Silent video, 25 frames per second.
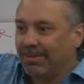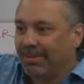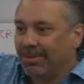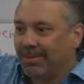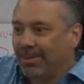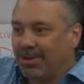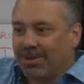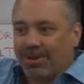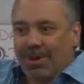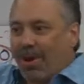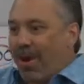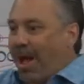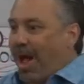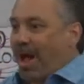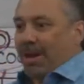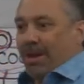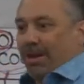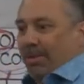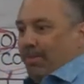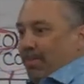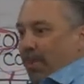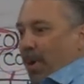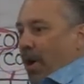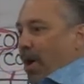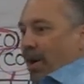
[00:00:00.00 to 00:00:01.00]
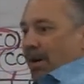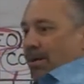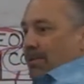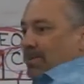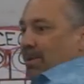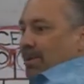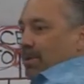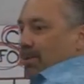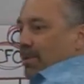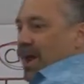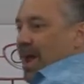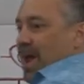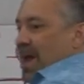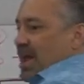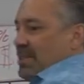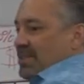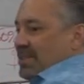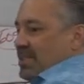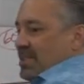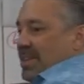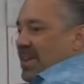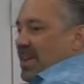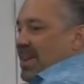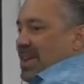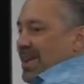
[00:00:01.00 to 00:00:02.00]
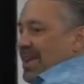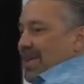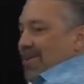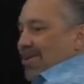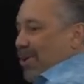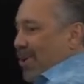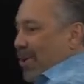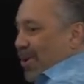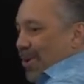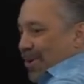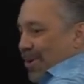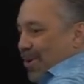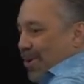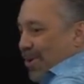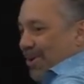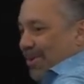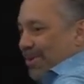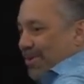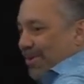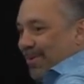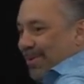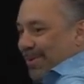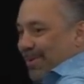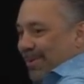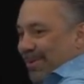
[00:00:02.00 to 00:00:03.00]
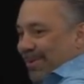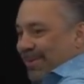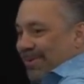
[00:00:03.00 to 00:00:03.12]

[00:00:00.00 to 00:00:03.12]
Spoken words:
You know how to part the Red Sea. Woo!